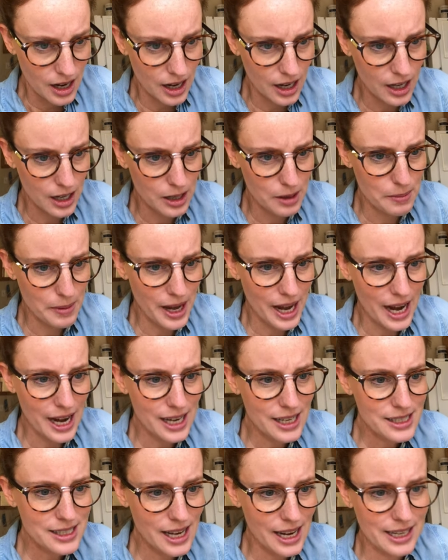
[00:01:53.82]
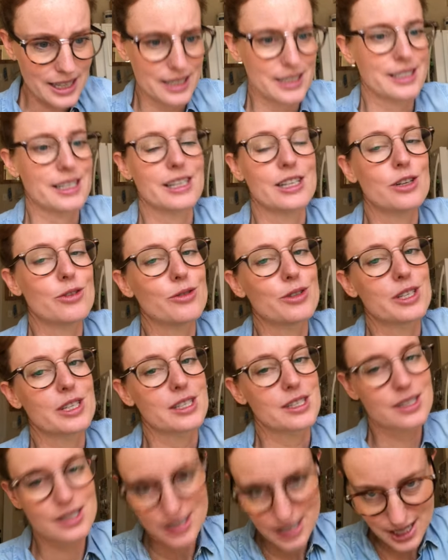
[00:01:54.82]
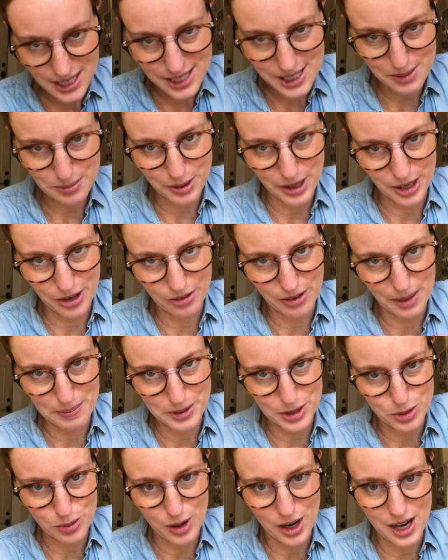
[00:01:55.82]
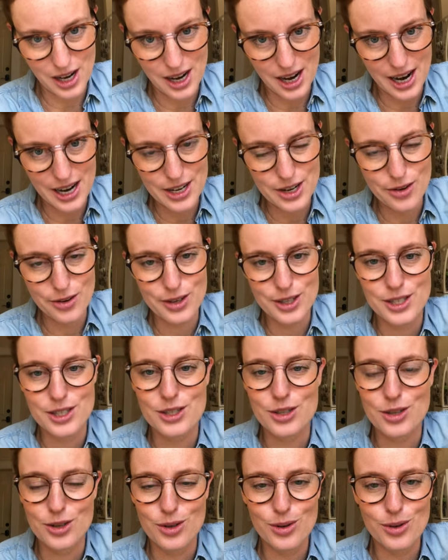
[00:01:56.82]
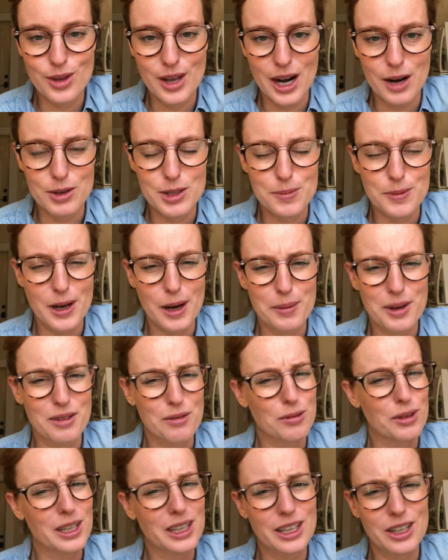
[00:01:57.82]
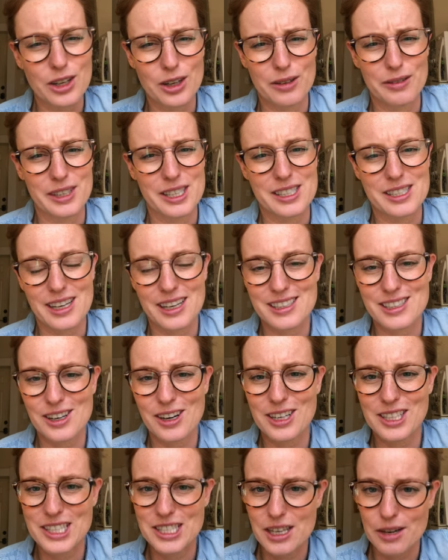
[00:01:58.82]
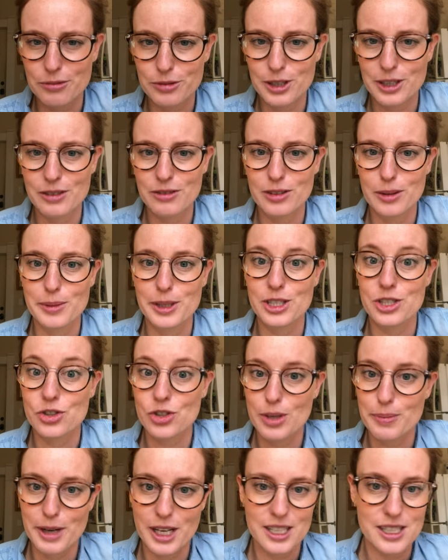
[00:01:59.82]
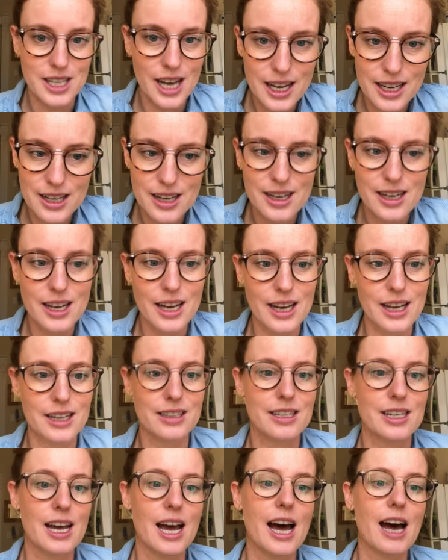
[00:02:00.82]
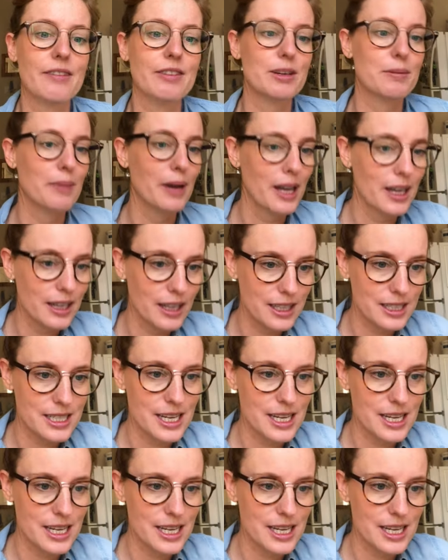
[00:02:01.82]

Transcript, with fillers: Um, as I continued to sing soprano repertoire, I noticed too that I was becoming really nervous. I started suffering from extreme anxiety and having panic